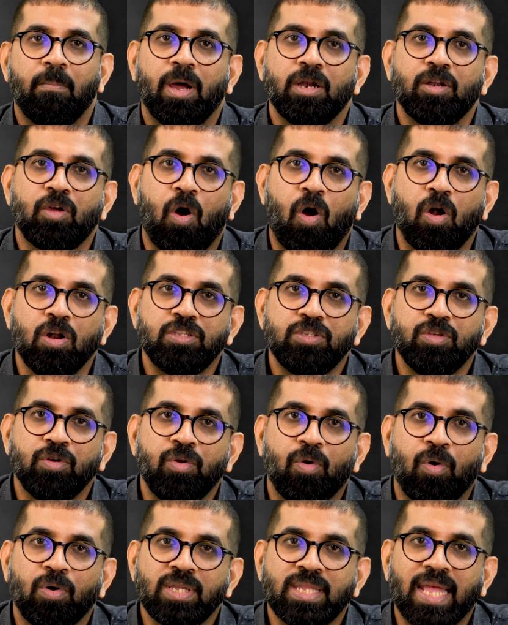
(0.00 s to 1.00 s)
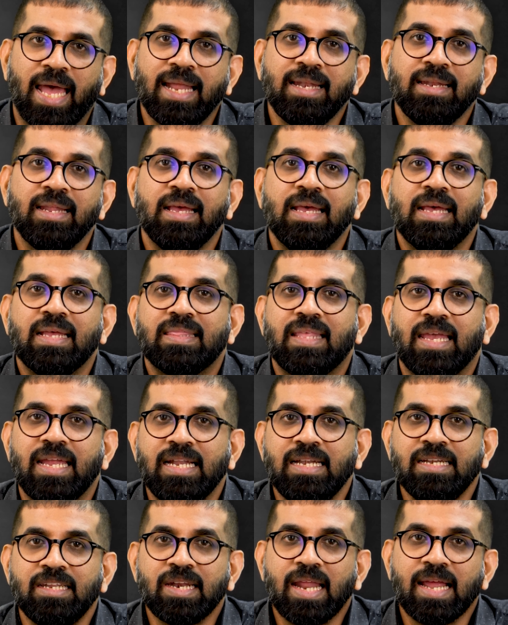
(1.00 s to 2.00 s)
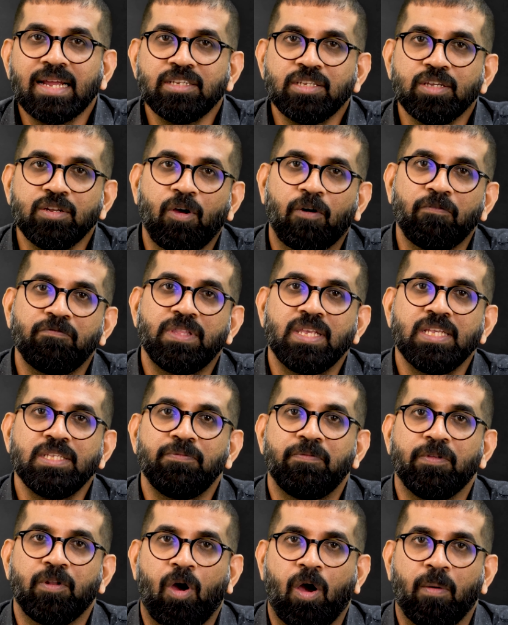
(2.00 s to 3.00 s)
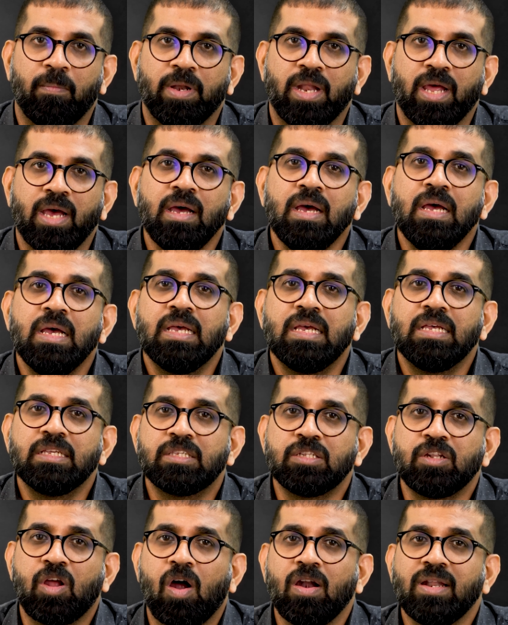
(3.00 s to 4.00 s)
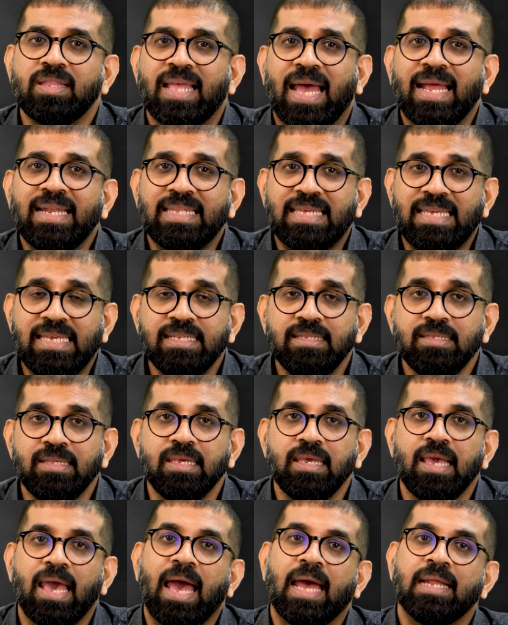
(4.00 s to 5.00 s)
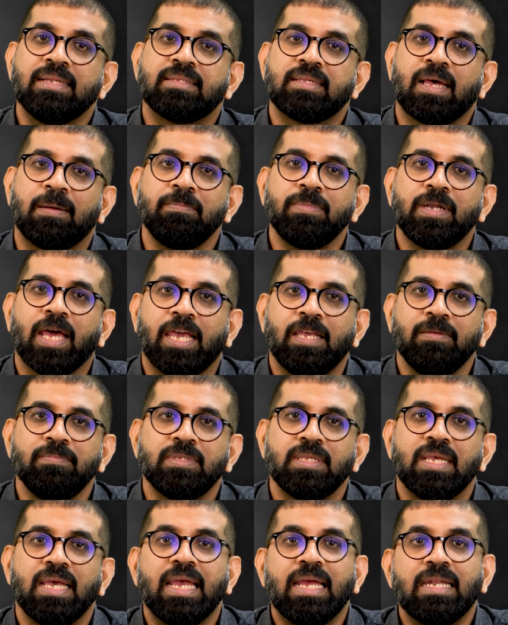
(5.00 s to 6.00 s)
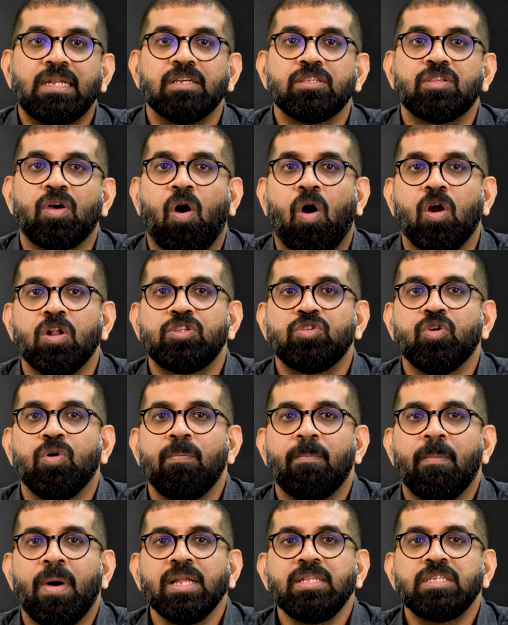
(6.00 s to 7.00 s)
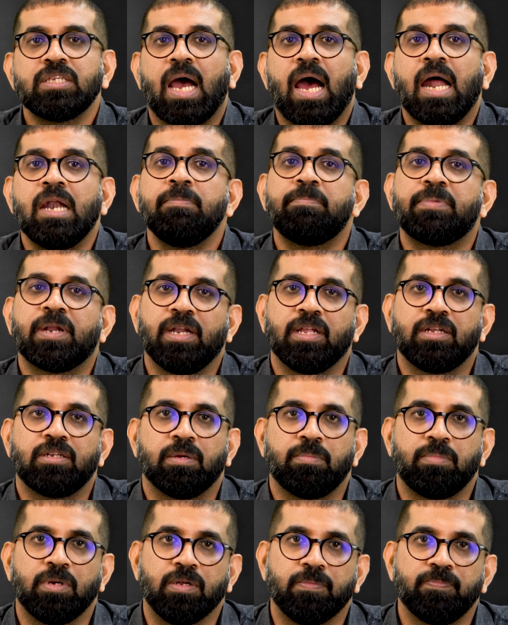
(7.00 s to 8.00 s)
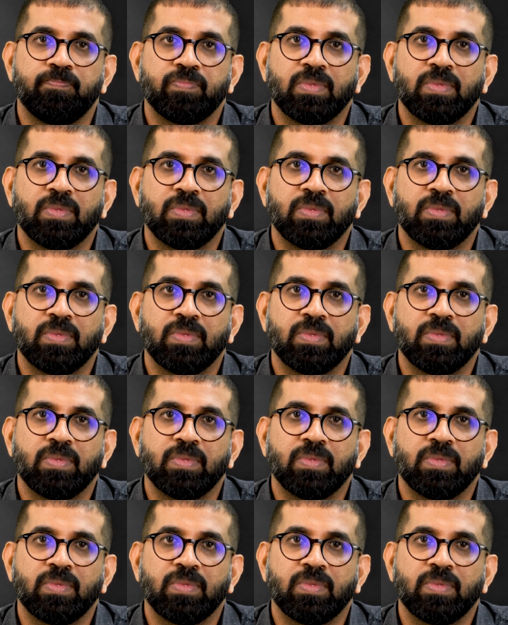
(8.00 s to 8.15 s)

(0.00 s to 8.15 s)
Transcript: But also note that the interaction of these phenomena is not that easy and sometimes it is also much unpredictable.